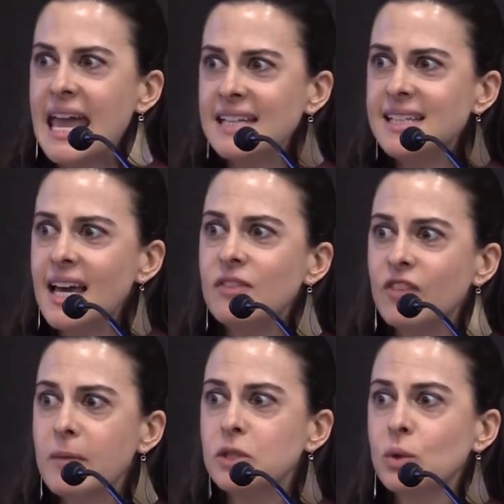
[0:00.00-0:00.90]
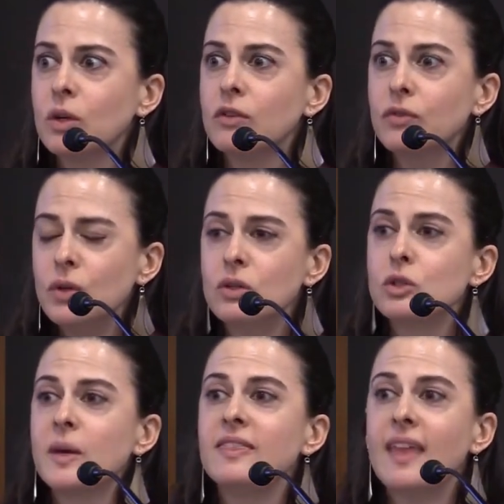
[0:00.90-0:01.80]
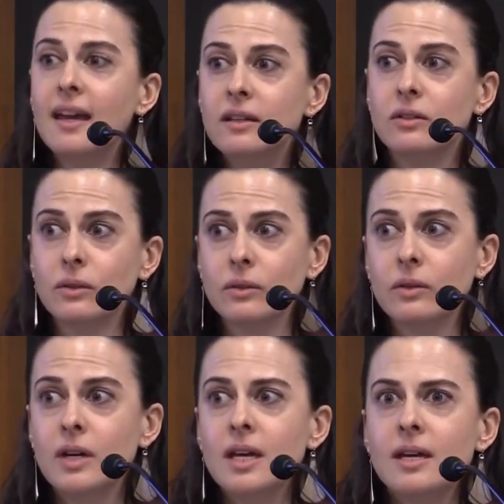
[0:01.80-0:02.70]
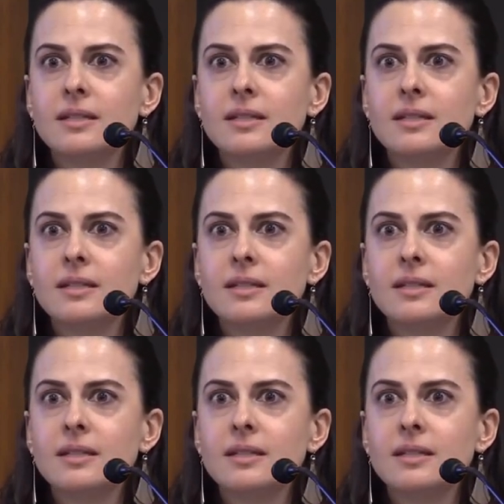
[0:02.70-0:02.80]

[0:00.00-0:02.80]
Anti-inflammatory foods, what they do